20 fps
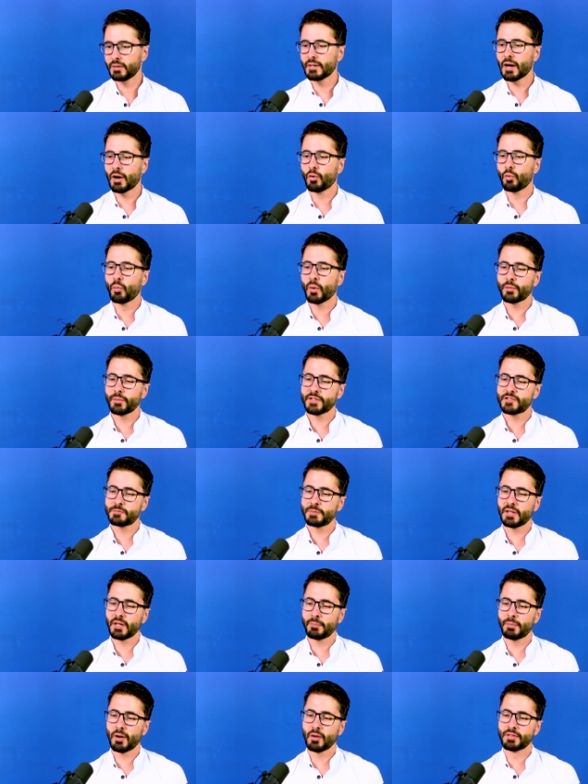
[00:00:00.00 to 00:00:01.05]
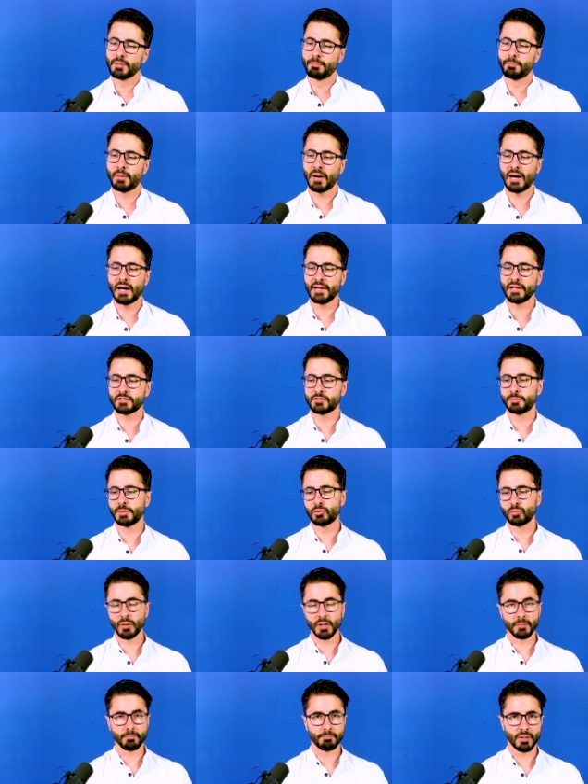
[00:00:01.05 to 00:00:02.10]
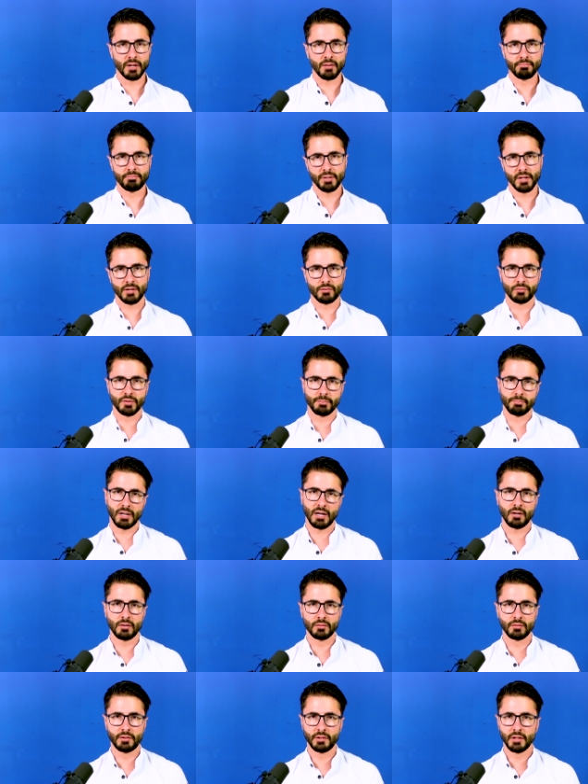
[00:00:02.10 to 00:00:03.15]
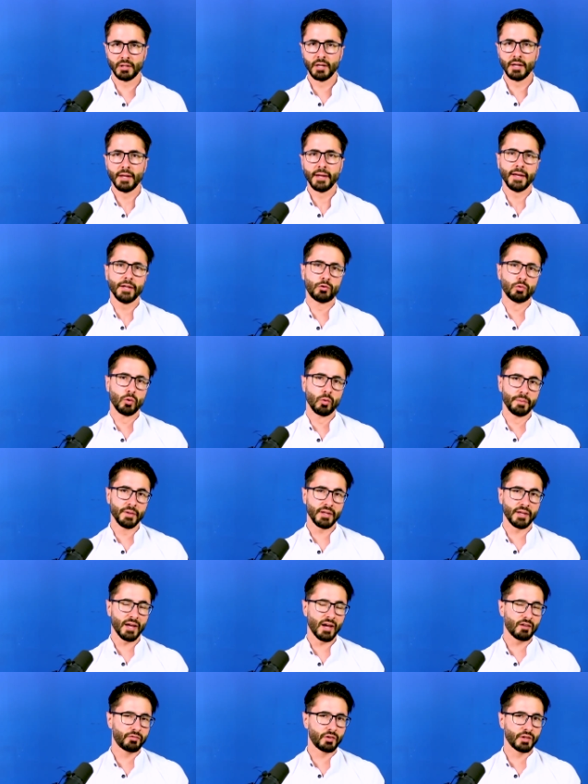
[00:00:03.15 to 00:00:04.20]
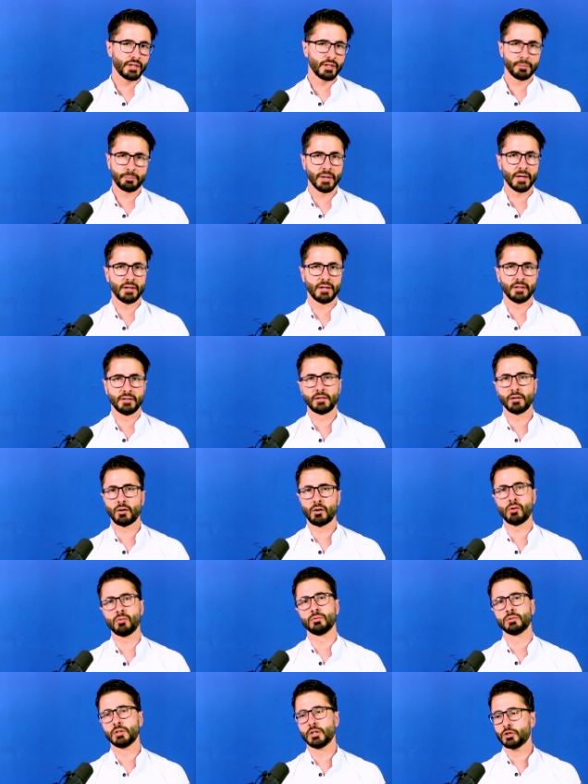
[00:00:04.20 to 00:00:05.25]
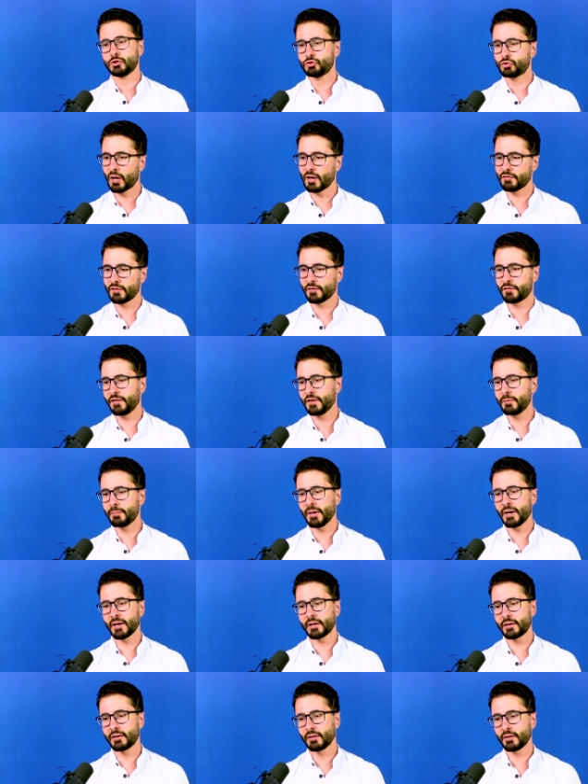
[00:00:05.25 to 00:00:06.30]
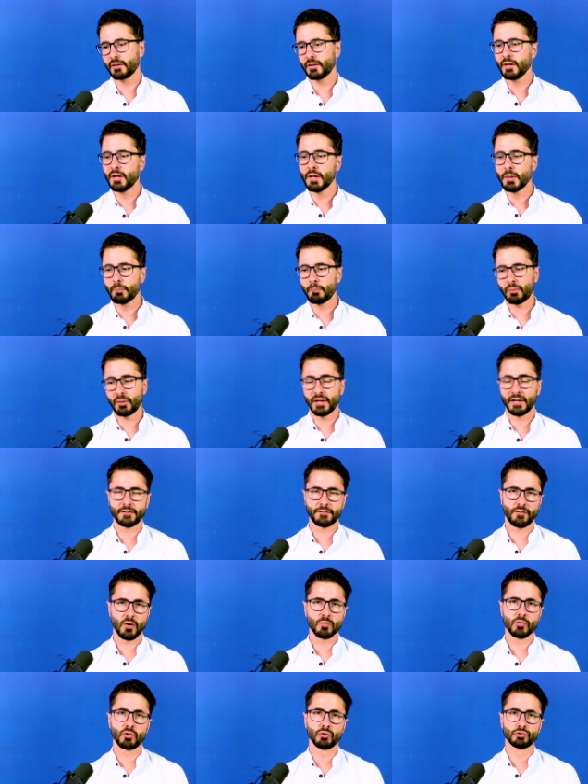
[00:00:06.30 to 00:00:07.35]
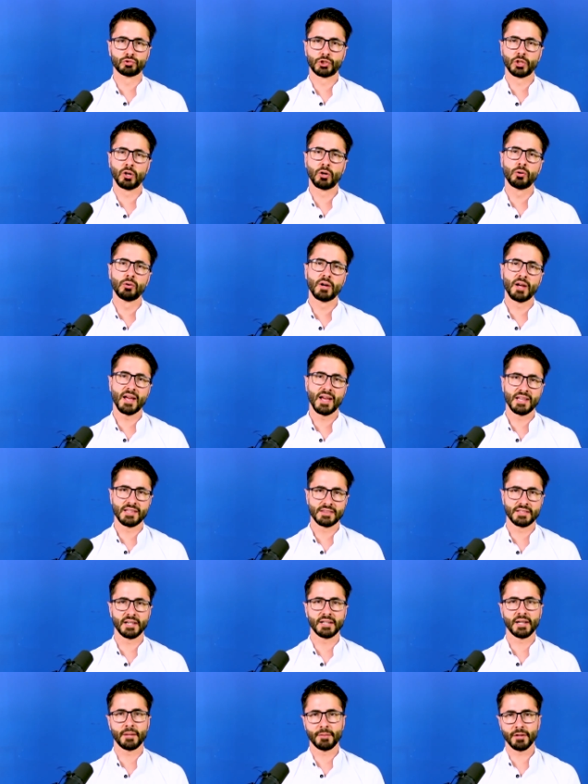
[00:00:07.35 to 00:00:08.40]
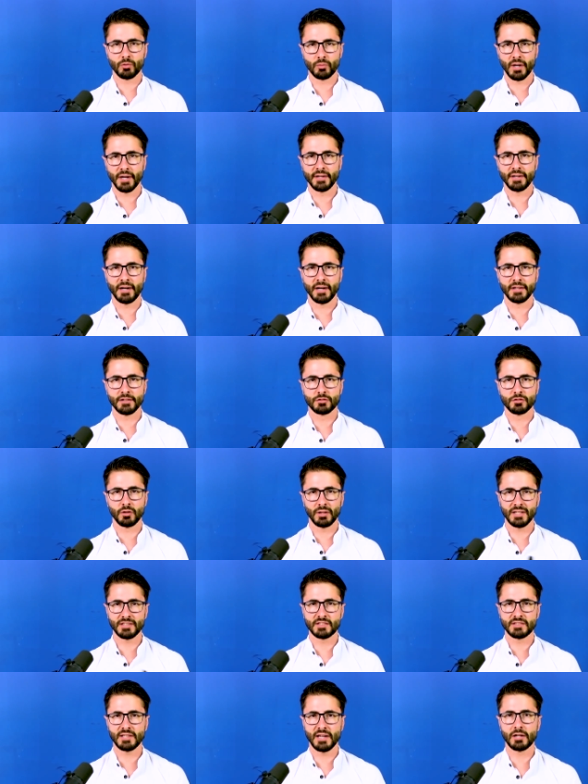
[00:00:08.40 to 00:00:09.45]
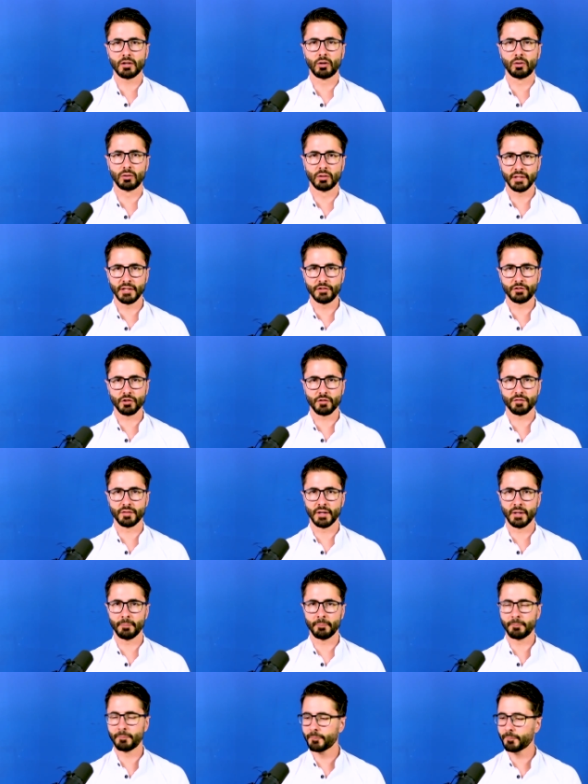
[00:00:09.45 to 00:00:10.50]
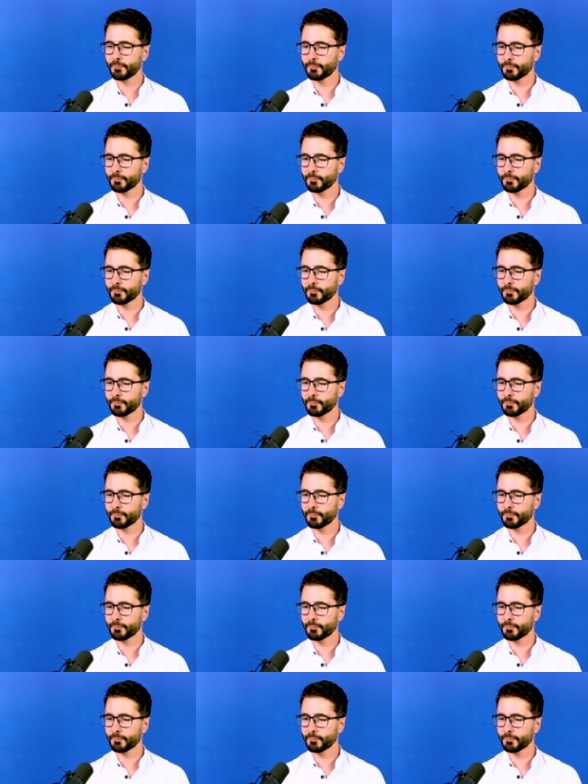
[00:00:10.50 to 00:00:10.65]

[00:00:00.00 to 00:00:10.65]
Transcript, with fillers: Now, when we speak about the bias between bump and rebound, it will be heavily dependent on driver feedback, platform control, and dynamic ride height. So let's tackle each of them.